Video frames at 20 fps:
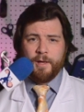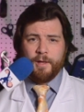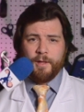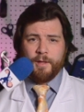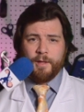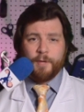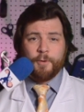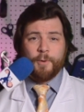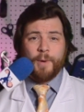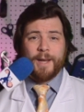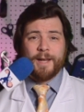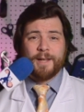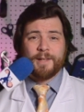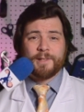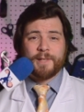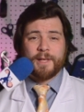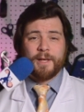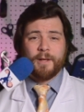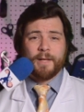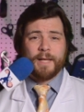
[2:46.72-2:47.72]
The grading
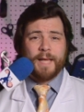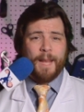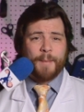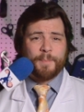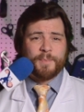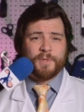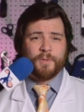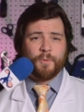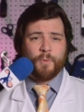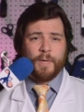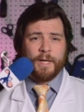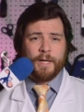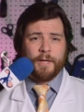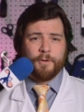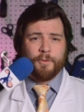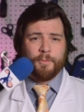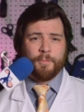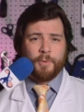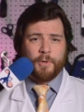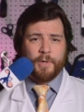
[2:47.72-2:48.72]
scale caps at
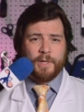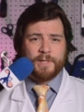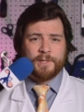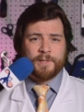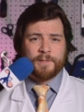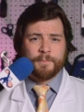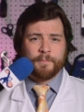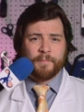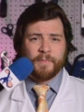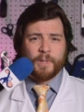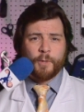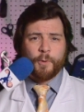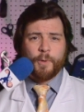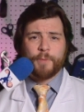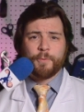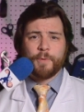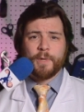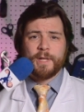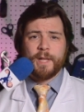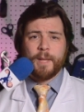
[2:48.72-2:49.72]
100 points,
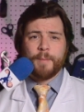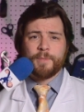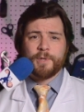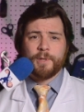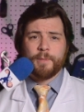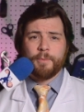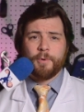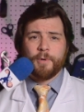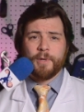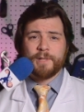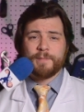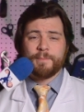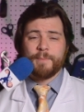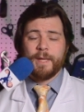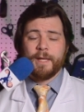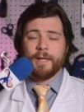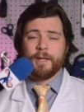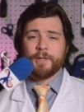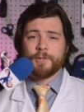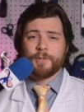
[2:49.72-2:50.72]
with redemption points
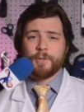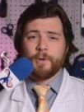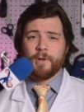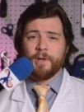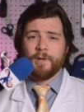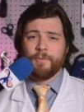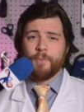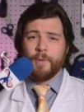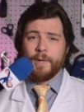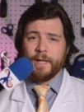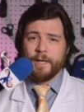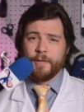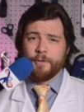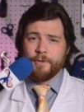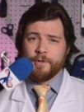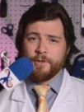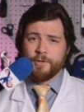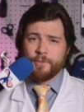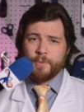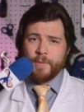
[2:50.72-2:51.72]
making a total of
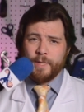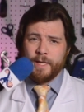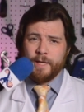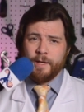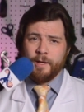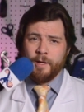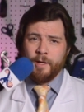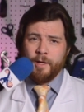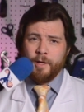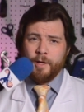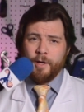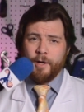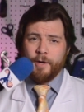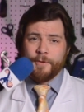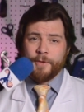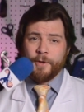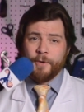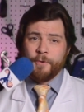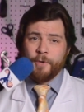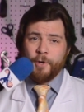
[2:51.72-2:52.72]
120,
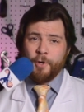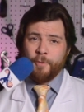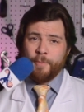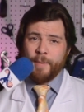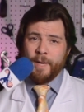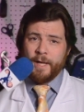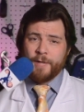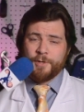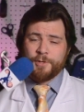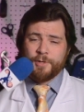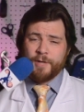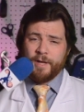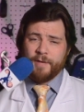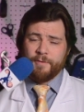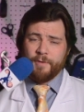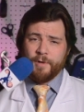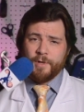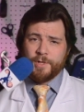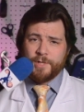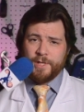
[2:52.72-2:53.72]
although no bike should
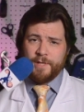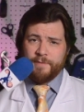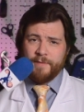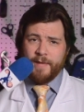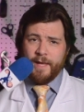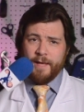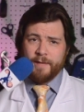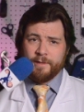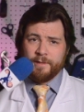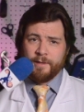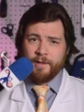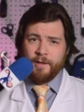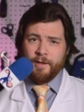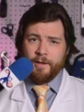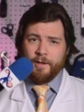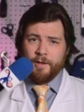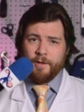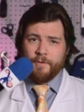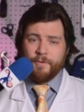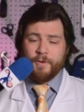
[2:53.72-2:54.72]
ever achieve that.
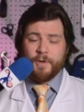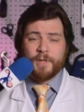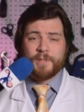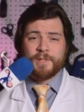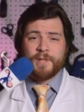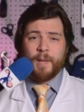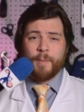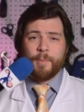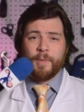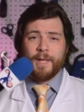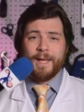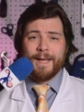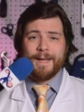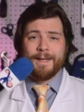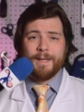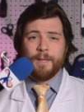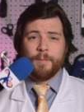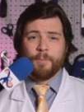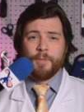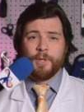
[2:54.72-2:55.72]
For example, a
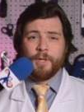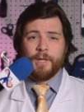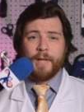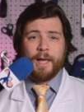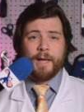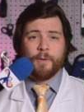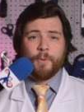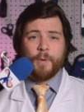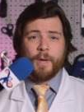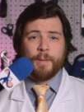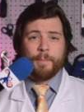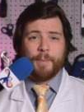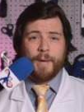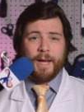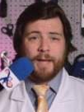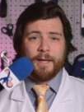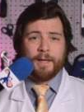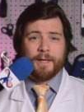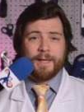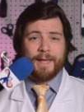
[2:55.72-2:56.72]
nimble lightweight
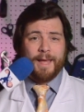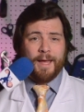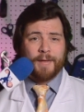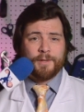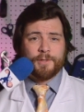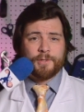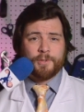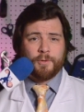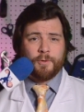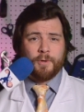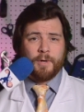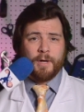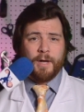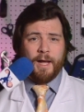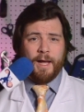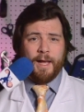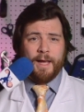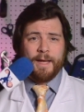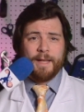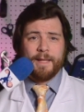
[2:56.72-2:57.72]
bike can score
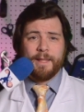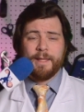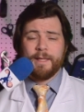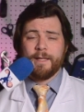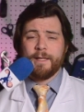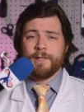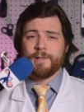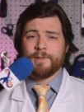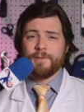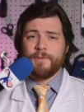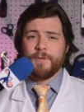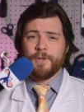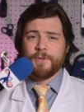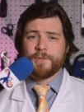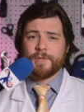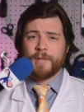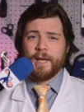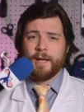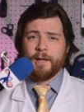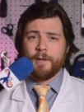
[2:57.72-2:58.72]
high in the ease of
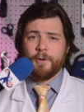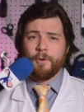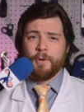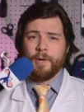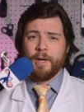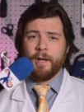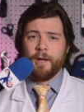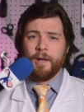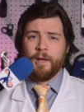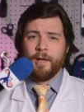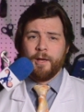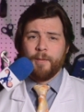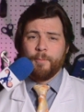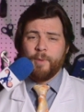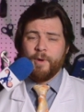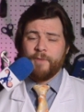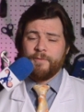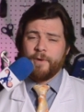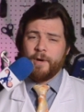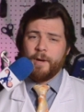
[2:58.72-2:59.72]
use category,
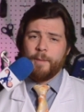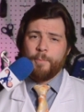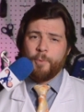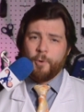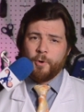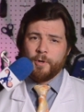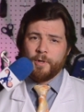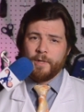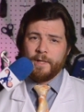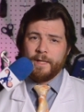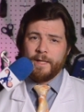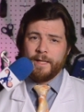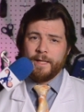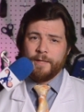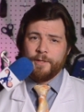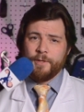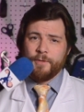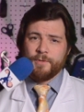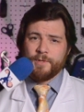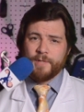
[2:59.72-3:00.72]
but very poorly
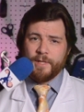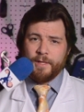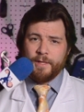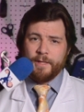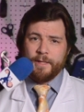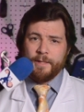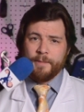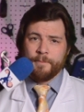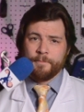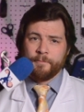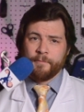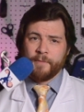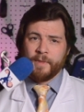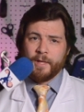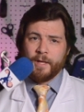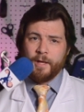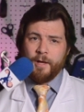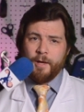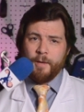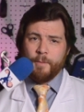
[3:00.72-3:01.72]
in utility.
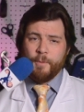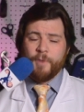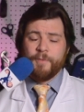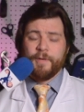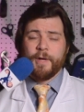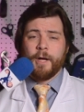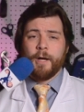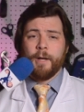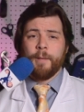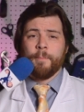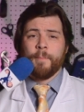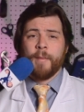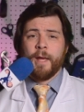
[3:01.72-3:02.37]
Moving on,